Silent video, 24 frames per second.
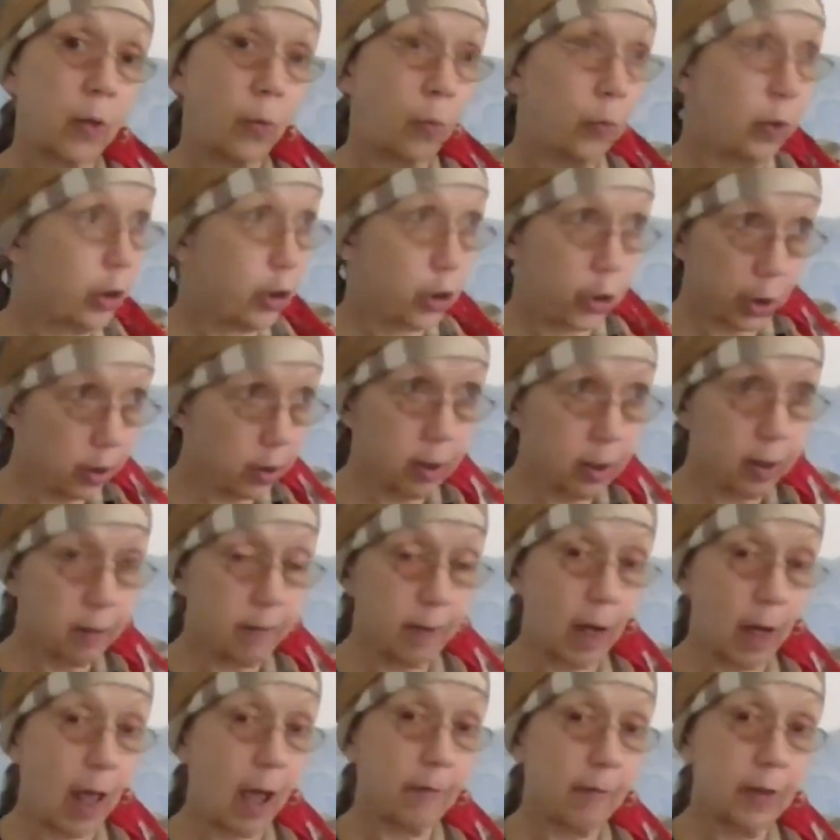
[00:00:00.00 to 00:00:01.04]
We shouldn't
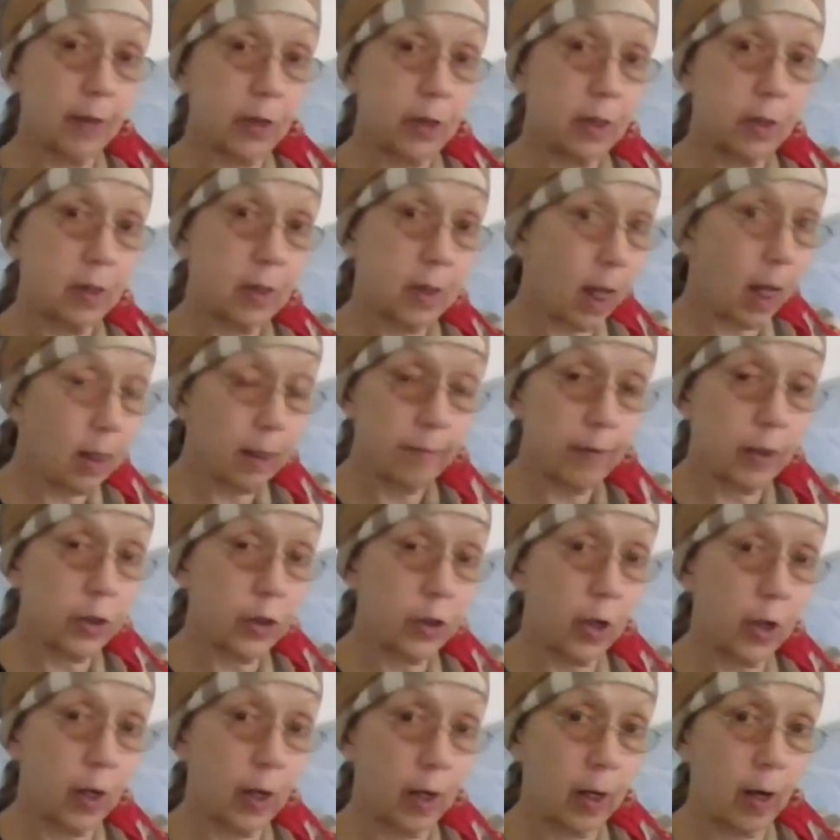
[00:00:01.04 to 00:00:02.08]
even have a
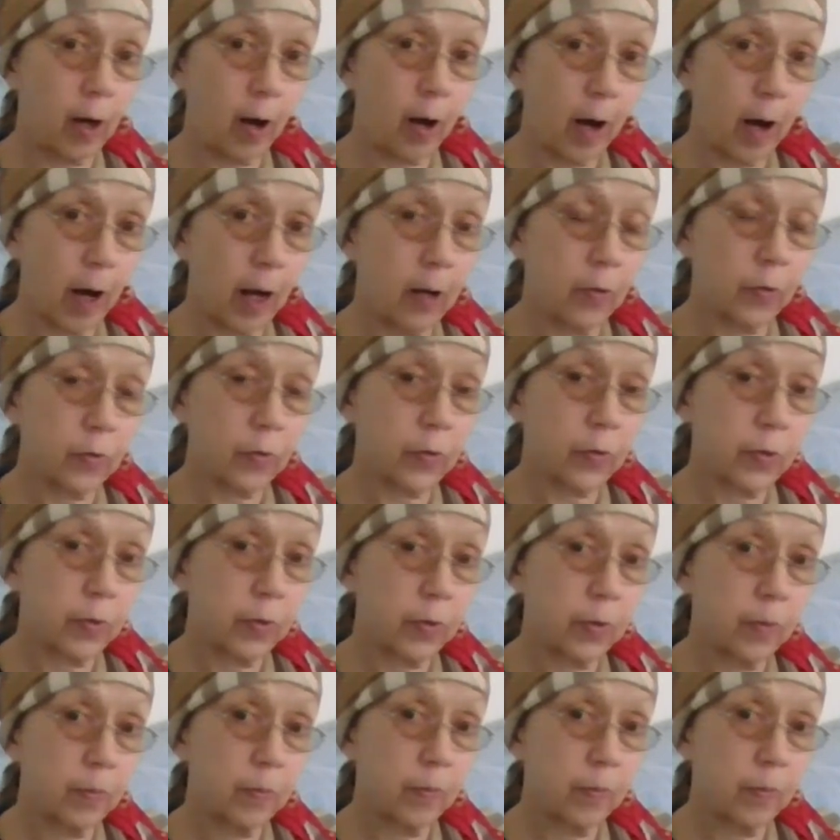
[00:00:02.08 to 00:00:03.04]
television in our house.